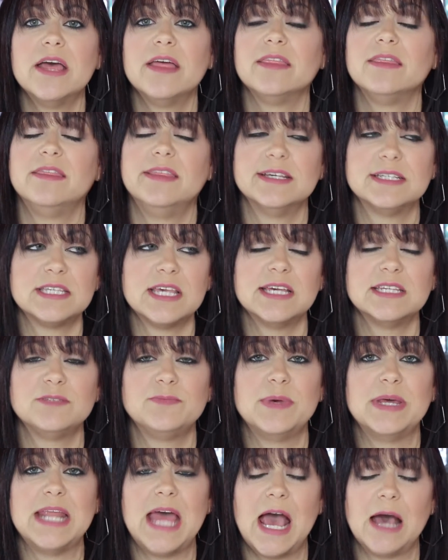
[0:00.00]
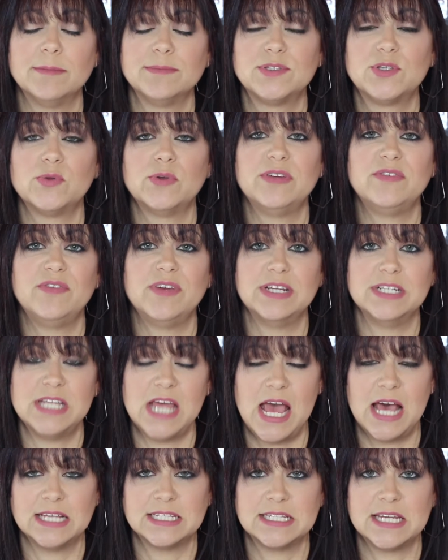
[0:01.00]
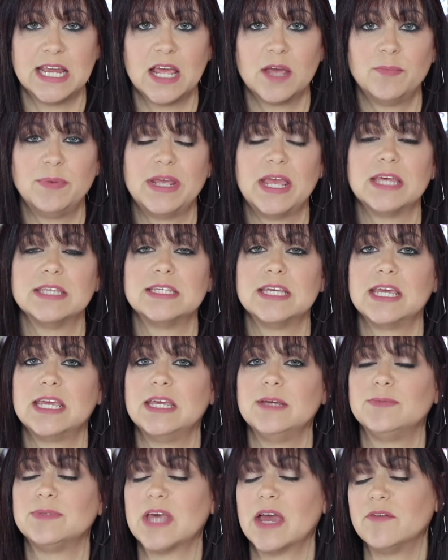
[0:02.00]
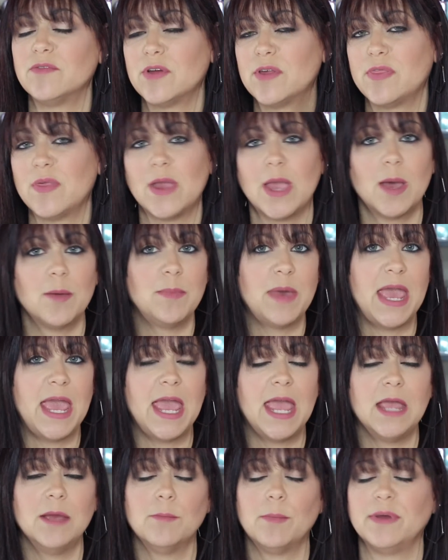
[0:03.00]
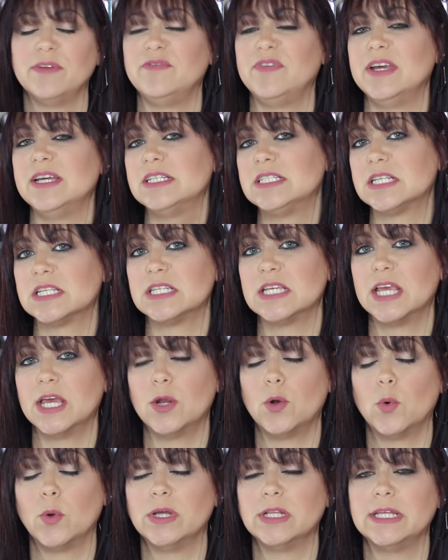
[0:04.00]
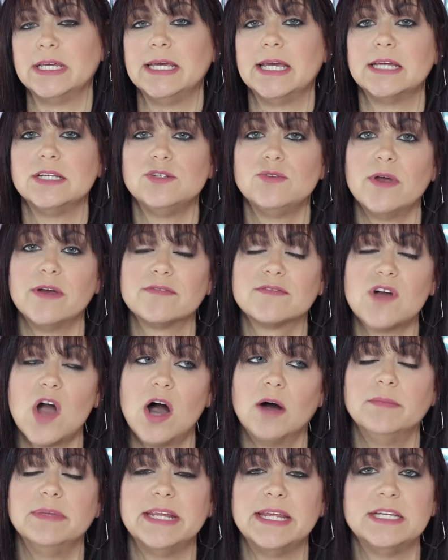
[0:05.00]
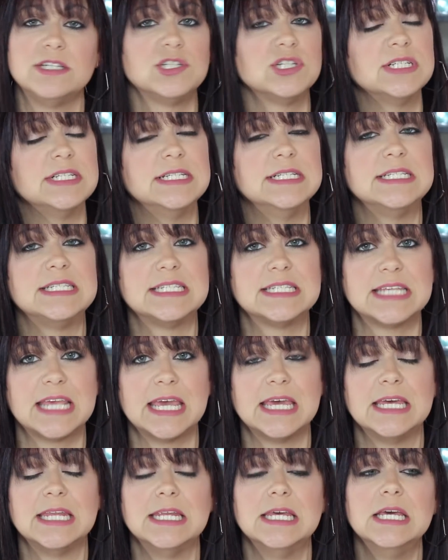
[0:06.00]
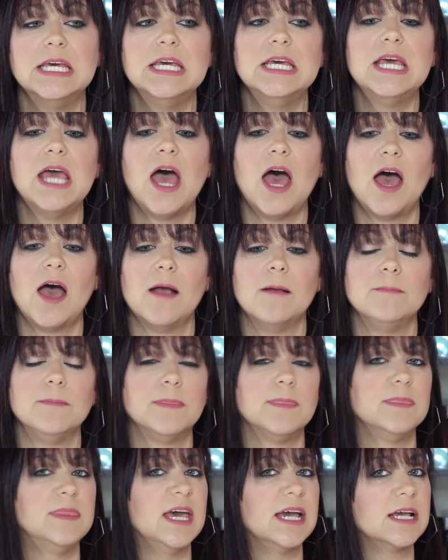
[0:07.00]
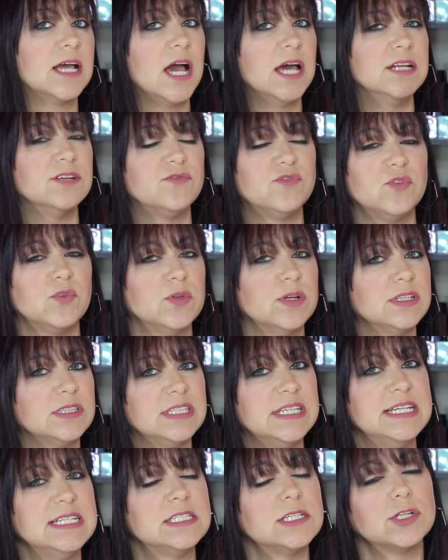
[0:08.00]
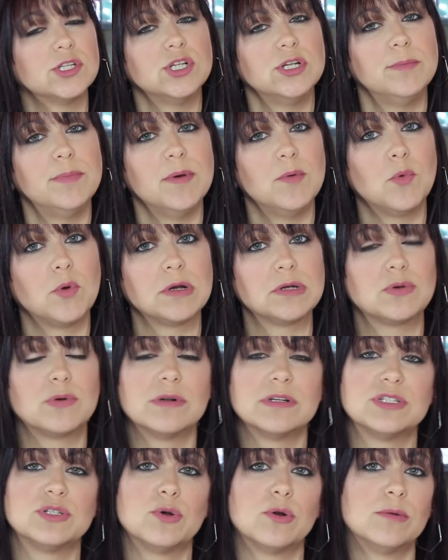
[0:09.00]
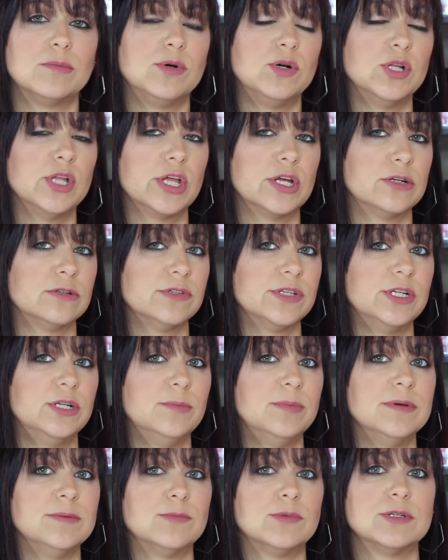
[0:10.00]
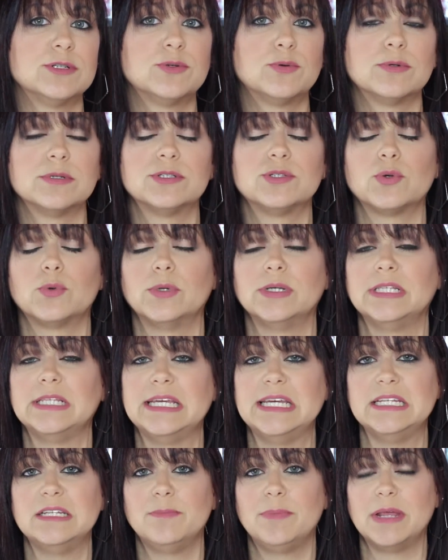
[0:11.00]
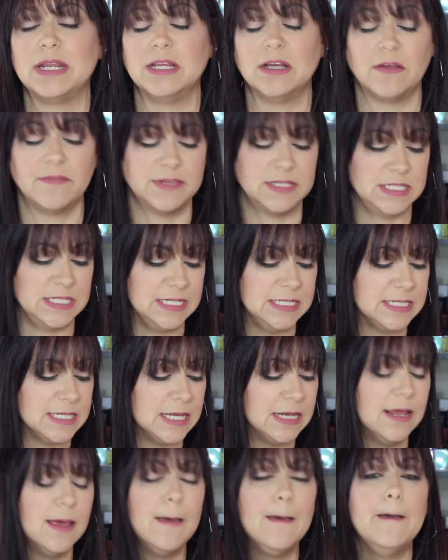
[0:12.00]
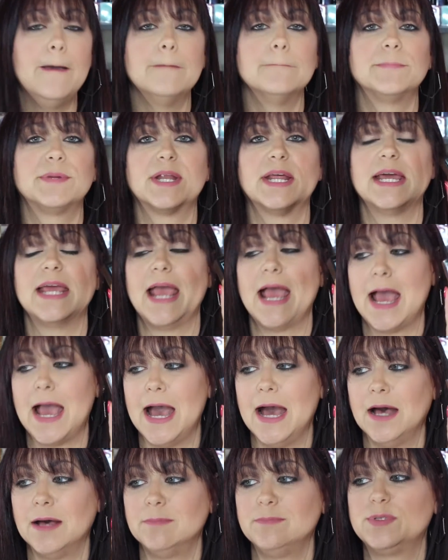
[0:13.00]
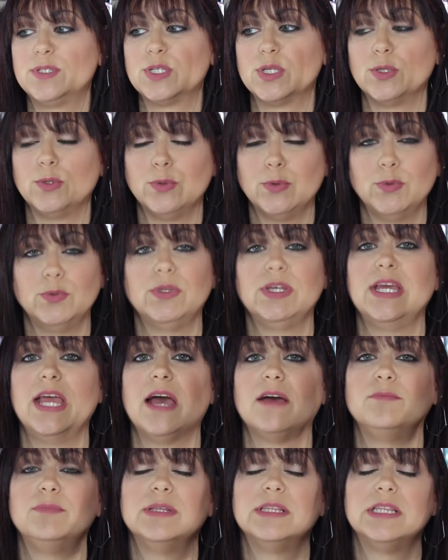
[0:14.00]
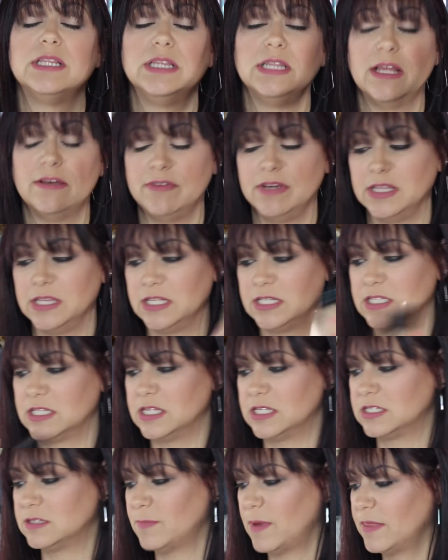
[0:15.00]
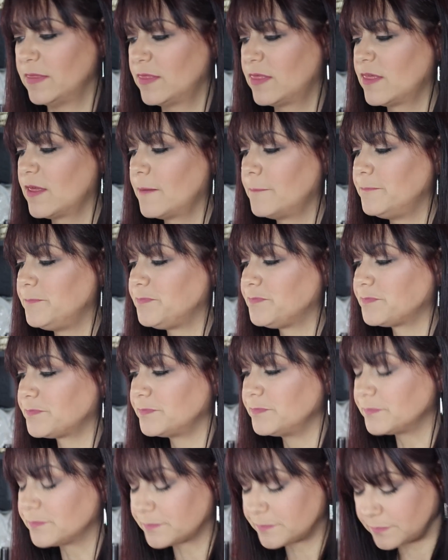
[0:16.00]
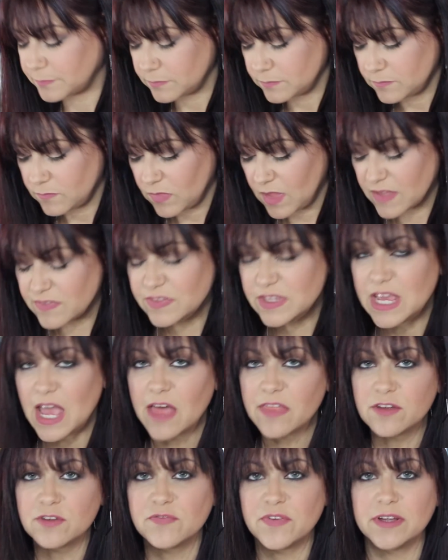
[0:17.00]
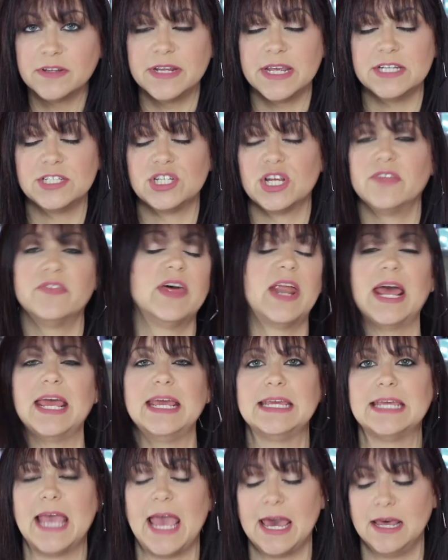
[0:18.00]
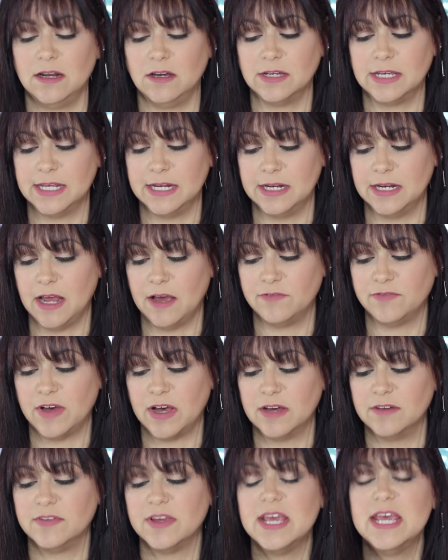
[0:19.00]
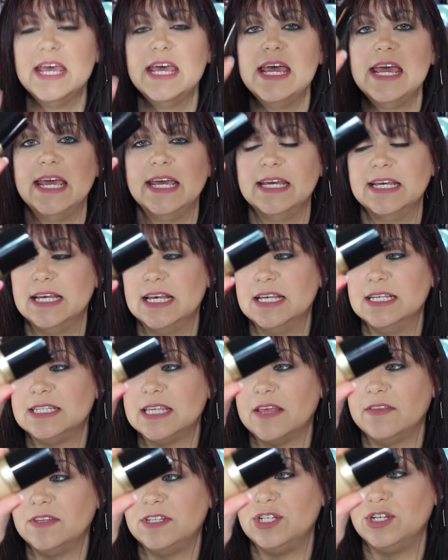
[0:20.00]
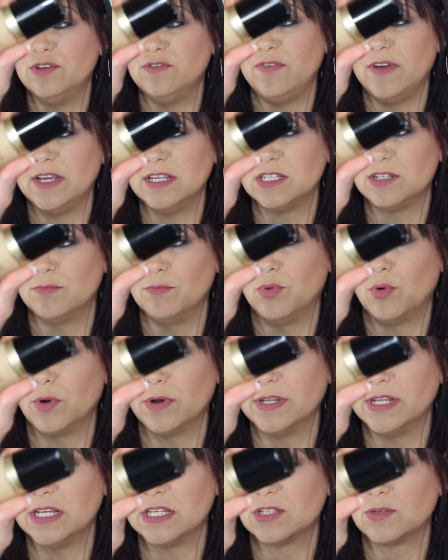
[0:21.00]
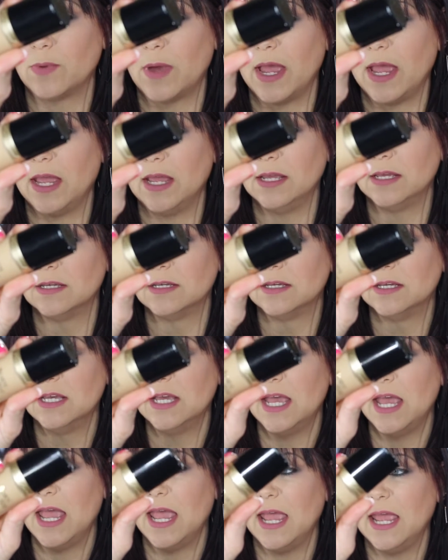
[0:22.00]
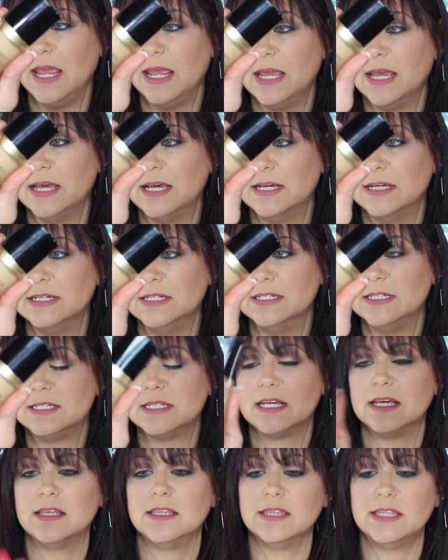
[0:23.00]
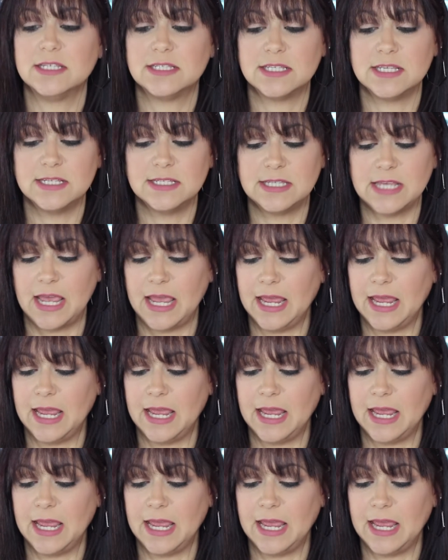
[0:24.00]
this has been absolutely fantastic because it keeps everything at bay. My face doesn't get oily. I do have combination skin that kind of leads a little bit more towards normal or a little bit more towards oily depending on the season, but I absolutely have been loving this month. The other foundation that I cannot get enough of is the Too Faced Born This Way. And this is